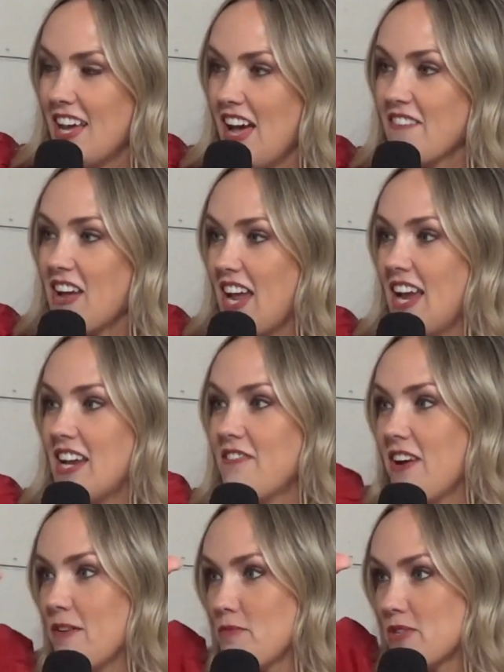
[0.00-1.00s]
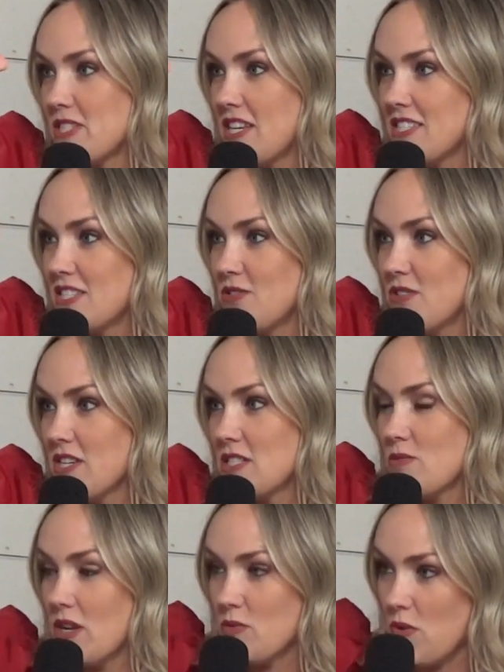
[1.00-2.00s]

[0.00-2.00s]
I've got 85% to do this with.